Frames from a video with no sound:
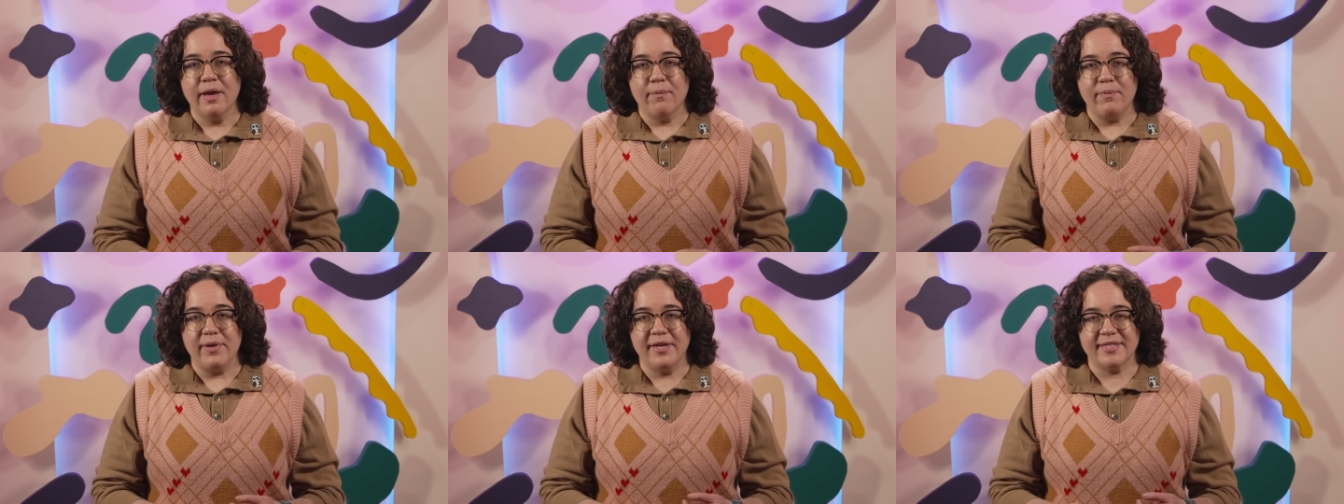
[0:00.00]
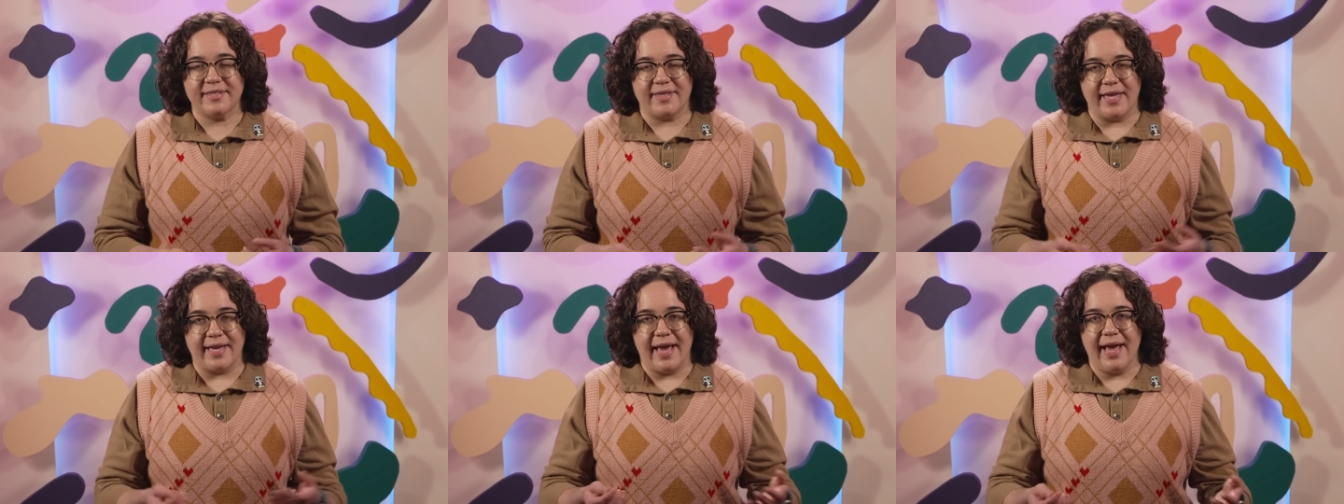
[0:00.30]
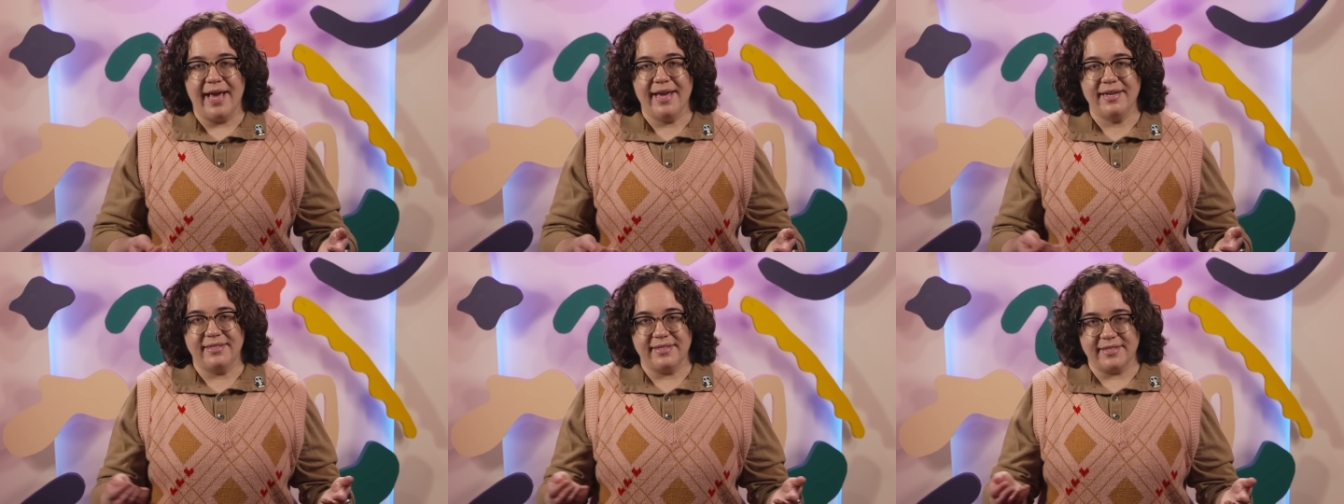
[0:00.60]
because they
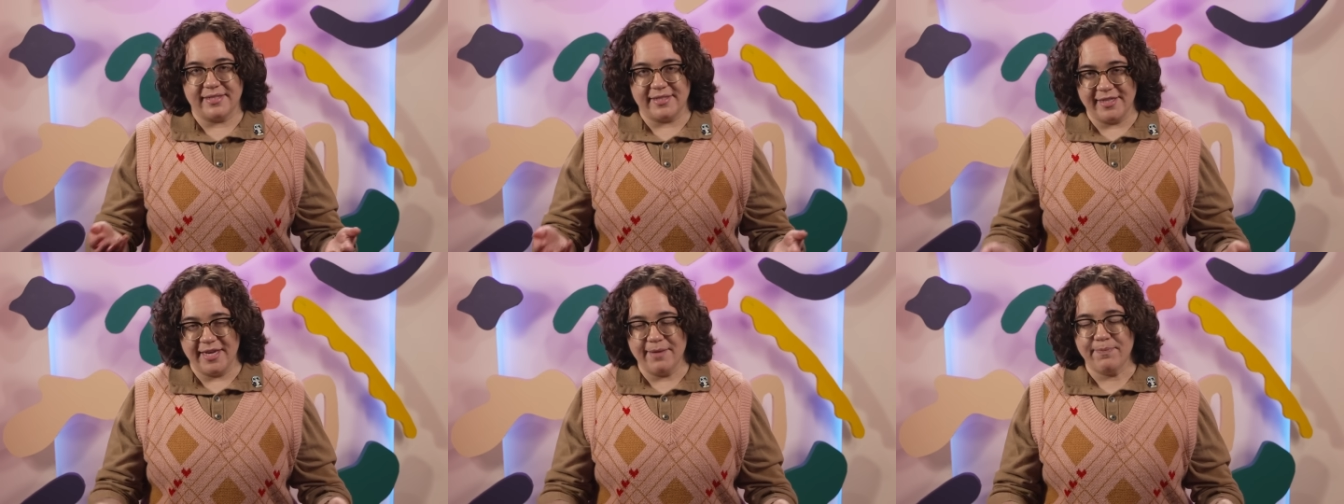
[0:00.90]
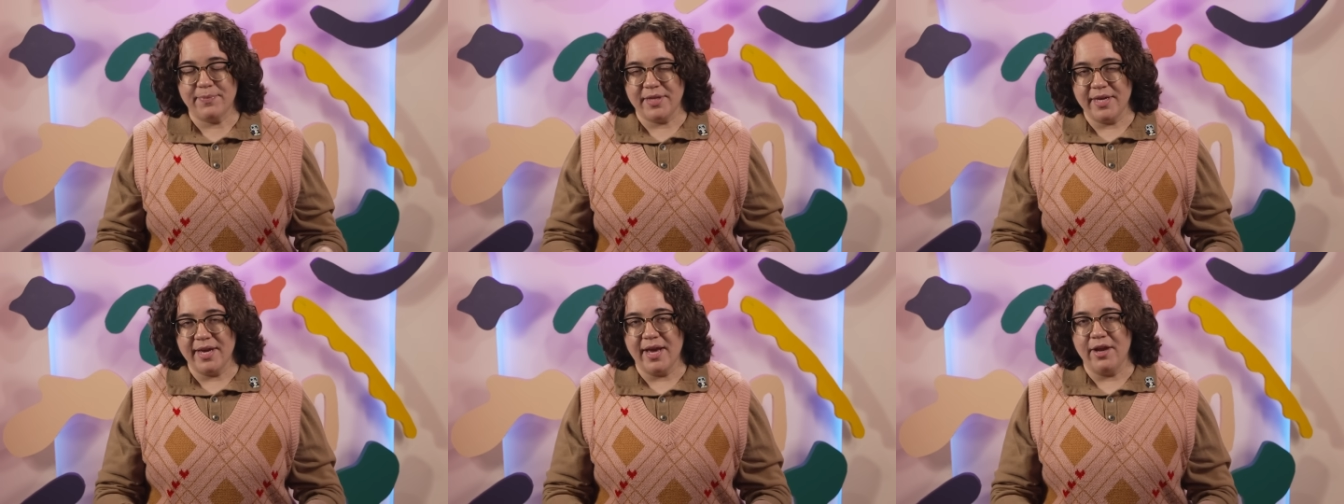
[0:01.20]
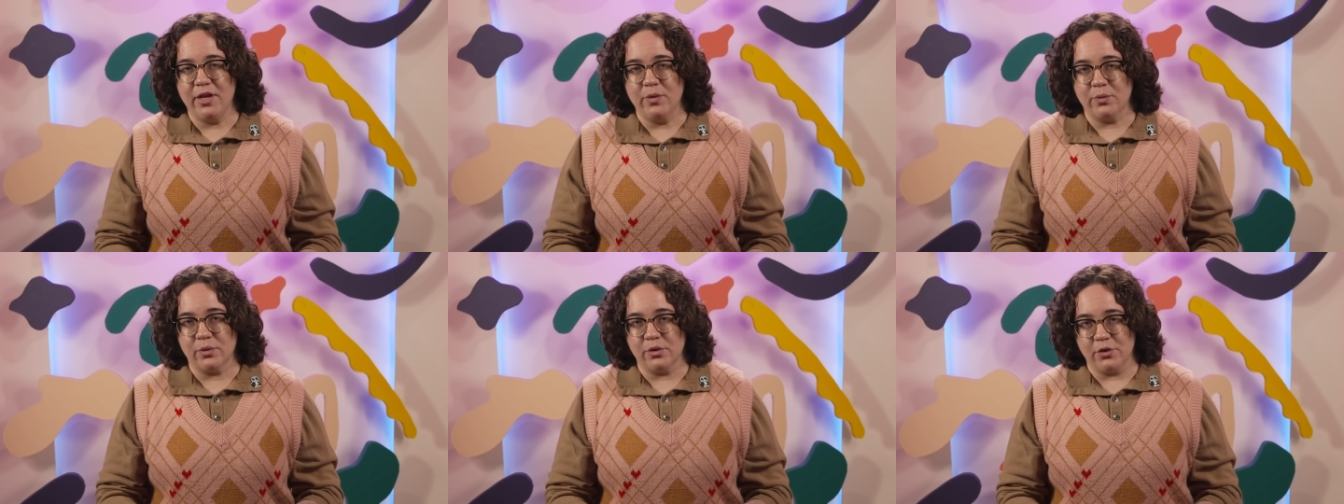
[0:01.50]
had to skip the
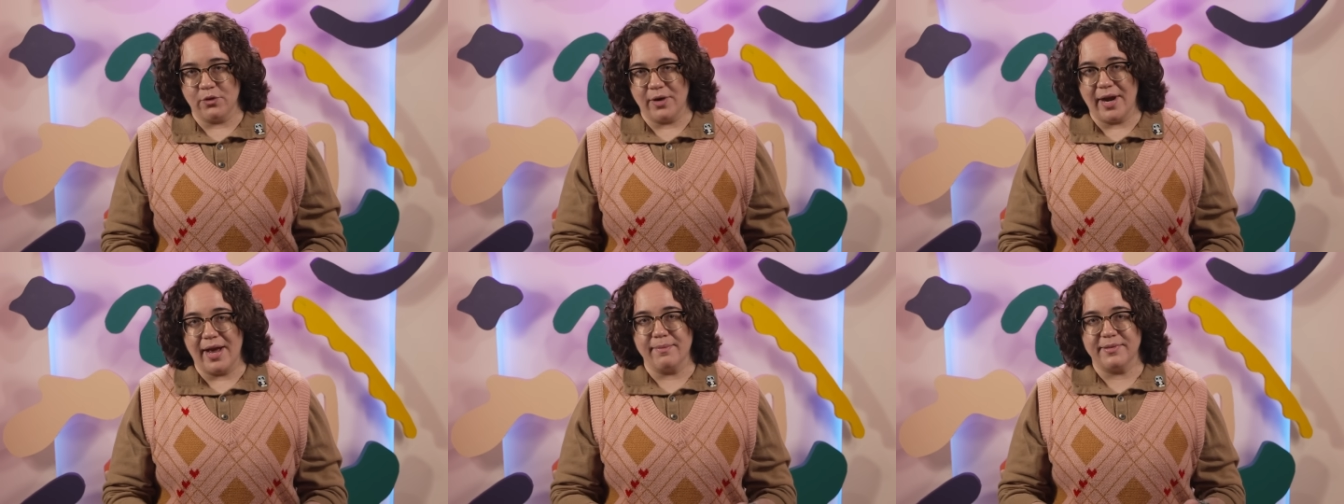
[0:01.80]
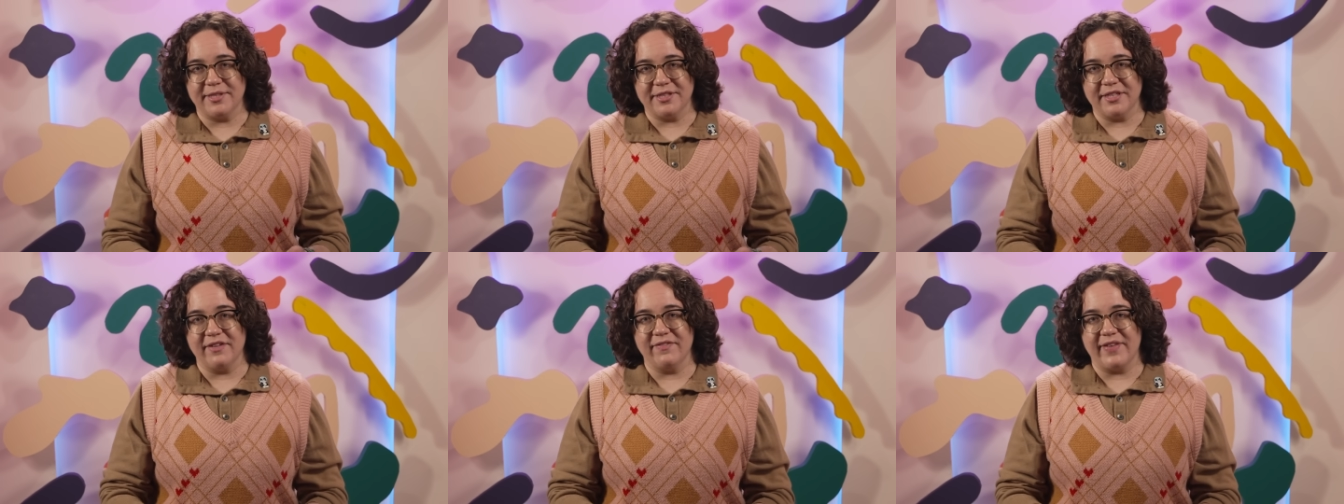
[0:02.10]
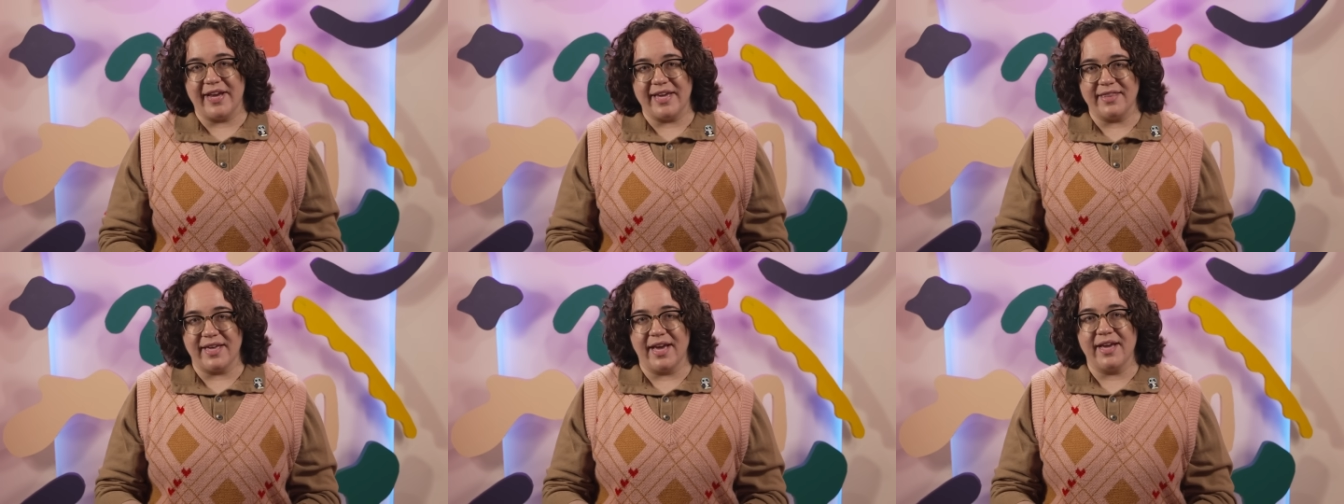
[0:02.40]
annual crab
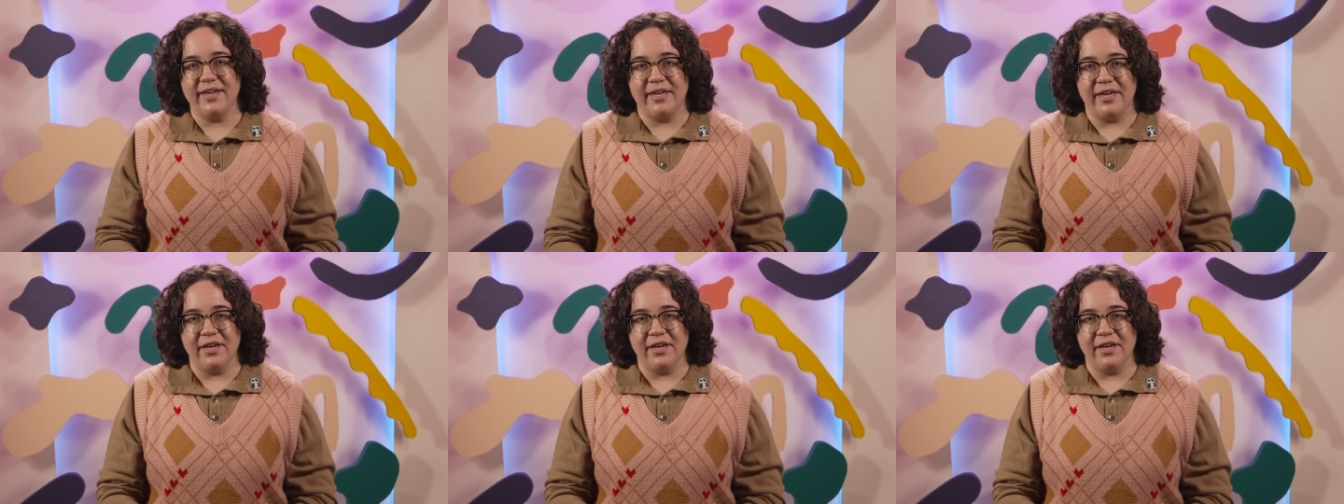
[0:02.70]
survey that